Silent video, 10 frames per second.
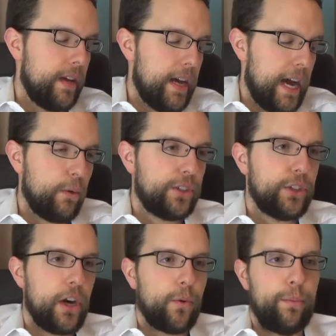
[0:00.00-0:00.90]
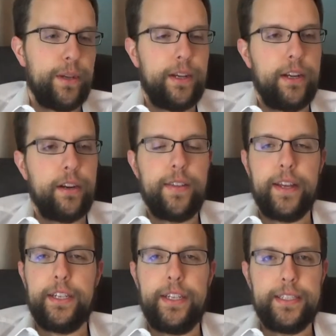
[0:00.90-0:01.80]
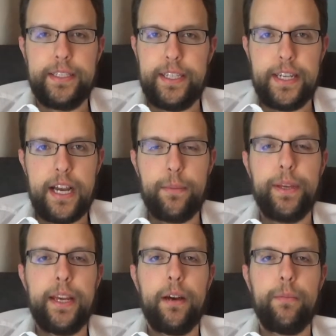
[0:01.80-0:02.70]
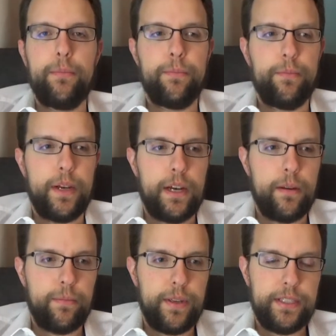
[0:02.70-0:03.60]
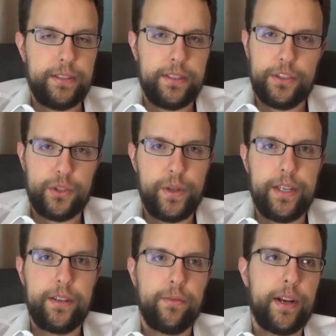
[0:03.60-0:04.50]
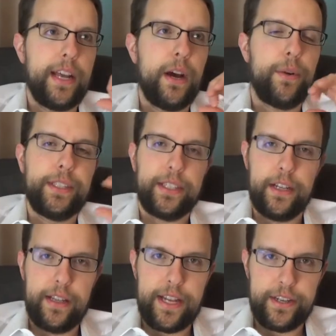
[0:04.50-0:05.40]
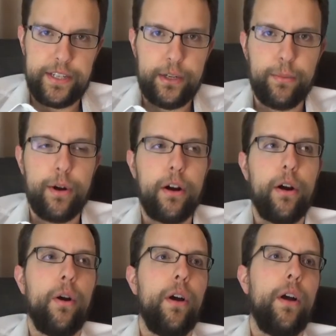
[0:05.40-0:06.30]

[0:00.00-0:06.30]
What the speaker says: Howard Stark will be here, I think he says at 9 p.m. He's in Sweden right now and he's going to land in Teterboro